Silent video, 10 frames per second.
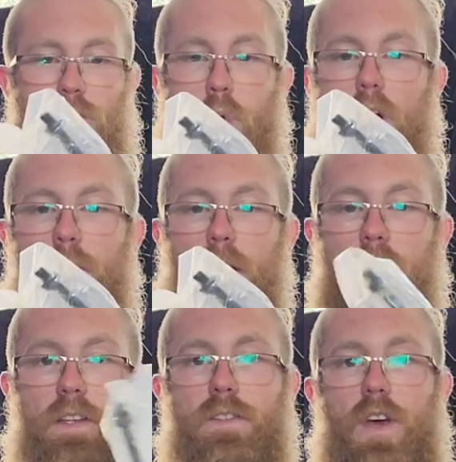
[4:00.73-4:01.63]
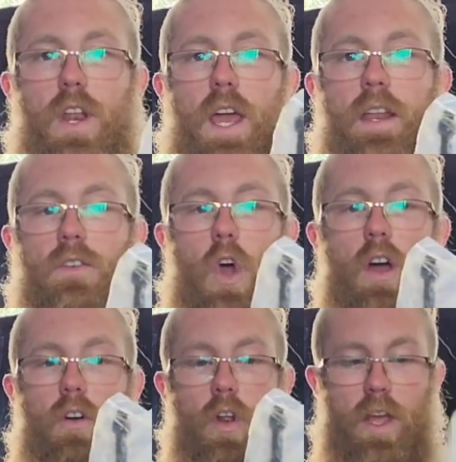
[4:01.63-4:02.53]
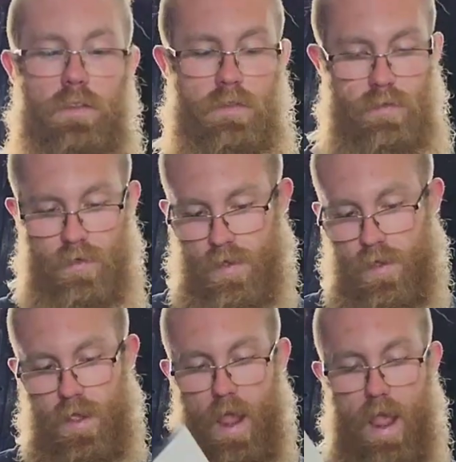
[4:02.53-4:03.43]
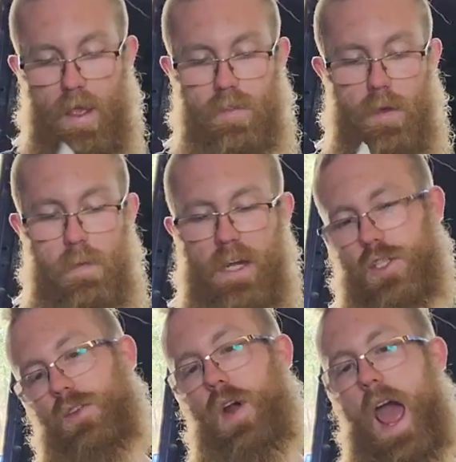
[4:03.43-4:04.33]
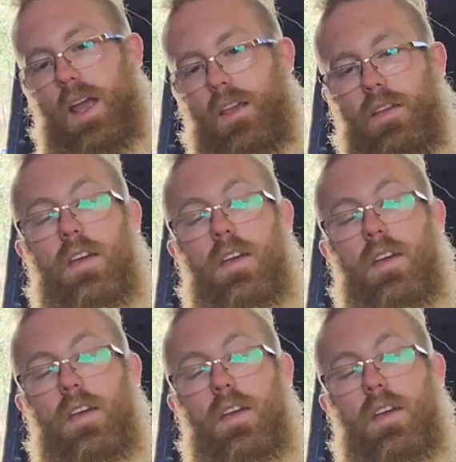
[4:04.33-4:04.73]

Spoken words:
12mm S13 tierod ends, and they match the rack.